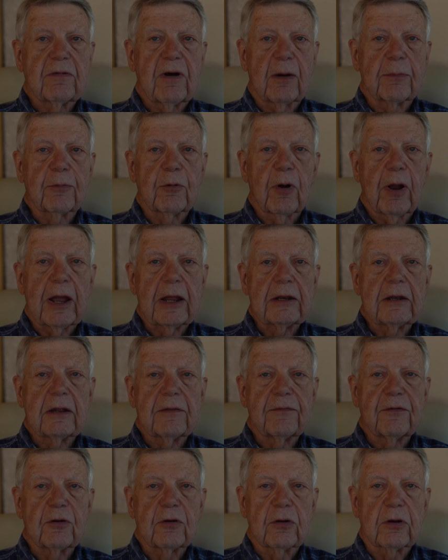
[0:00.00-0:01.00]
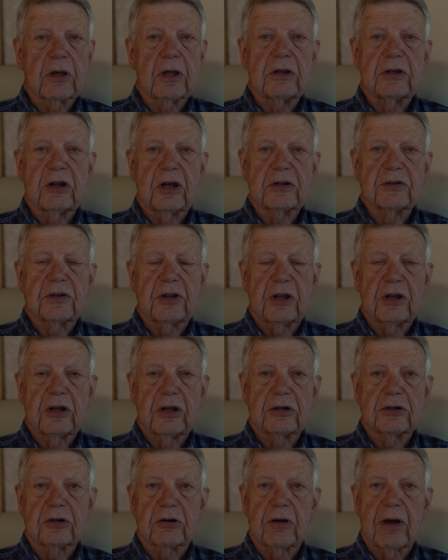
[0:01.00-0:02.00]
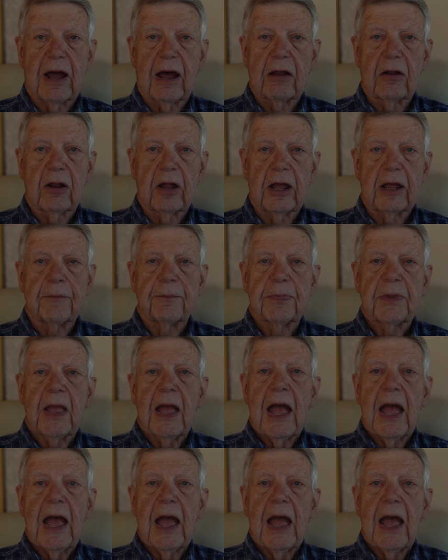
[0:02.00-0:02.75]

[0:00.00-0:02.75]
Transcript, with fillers: upgrade if you look at just the initial outlay.